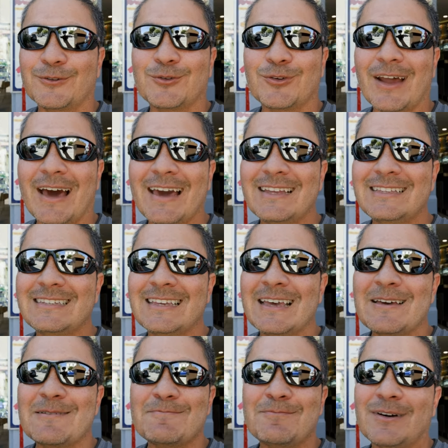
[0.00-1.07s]
tonight,
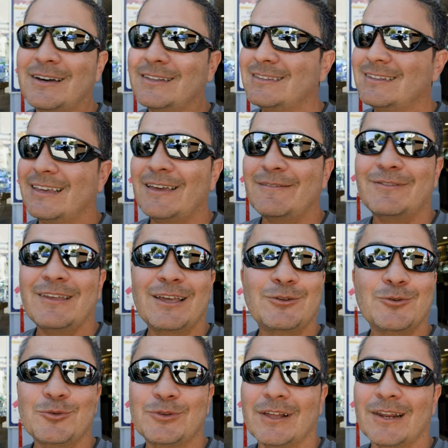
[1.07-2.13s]
but if they
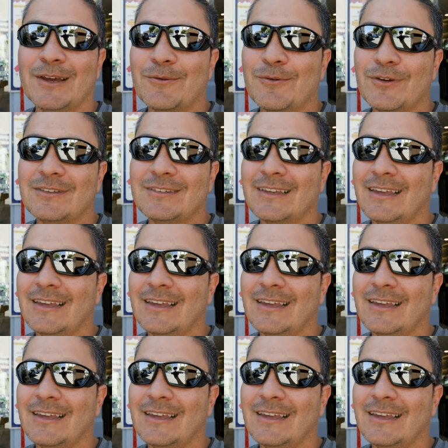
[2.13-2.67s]
do deliveries,